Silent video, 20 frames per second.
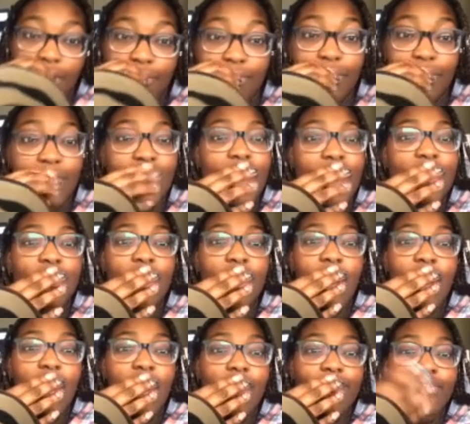that's all
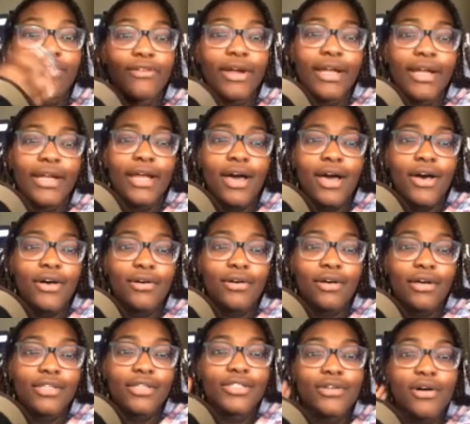for right now.
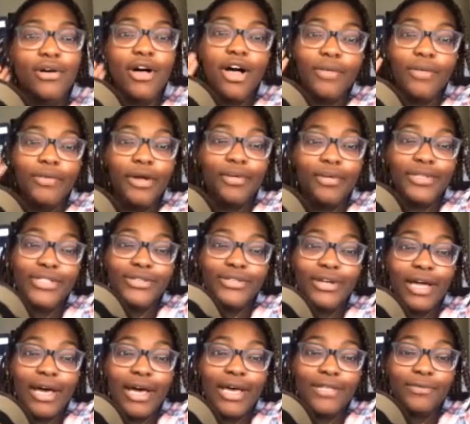So I'll probably see you
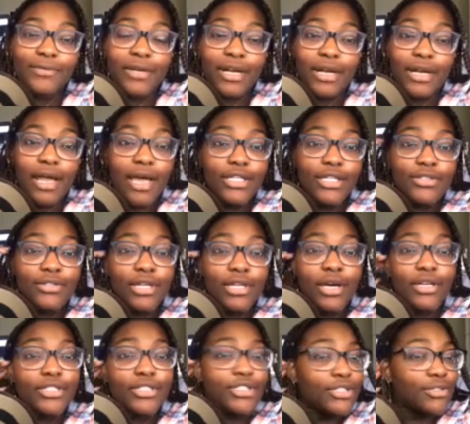guys when I do the
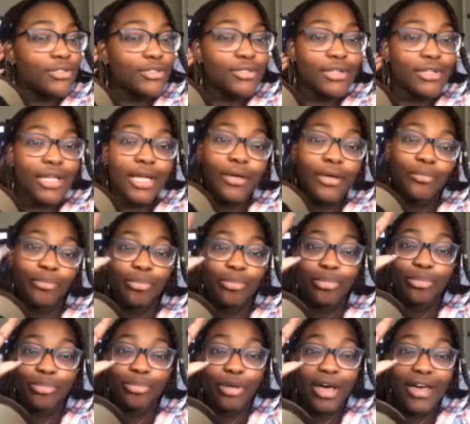outro. So like,
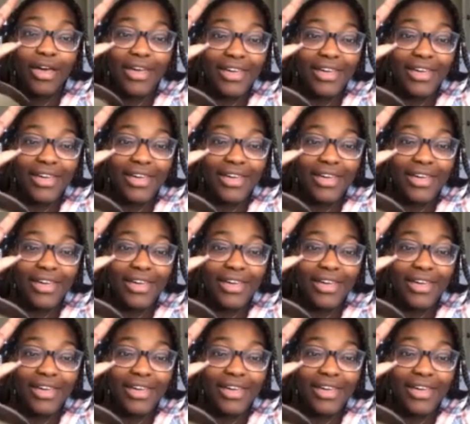bye.